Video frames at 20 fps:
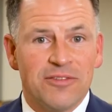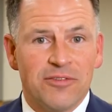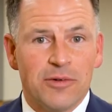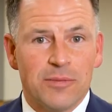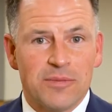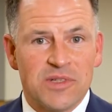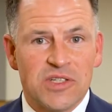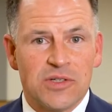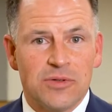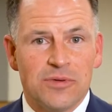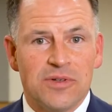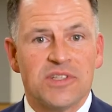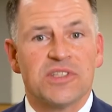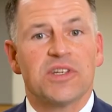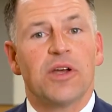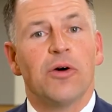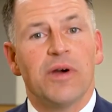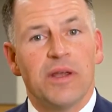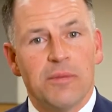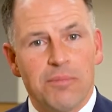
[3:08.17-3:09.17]
from students
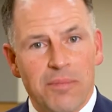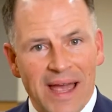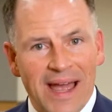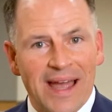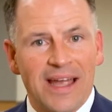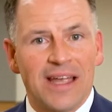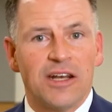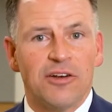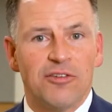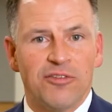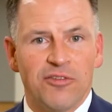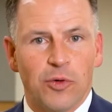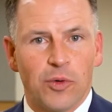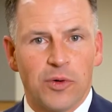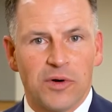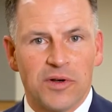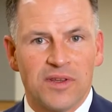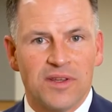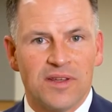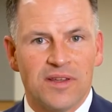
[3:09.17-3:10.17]
going back and
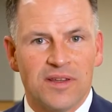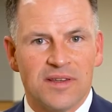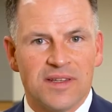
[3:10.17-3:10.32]
forth.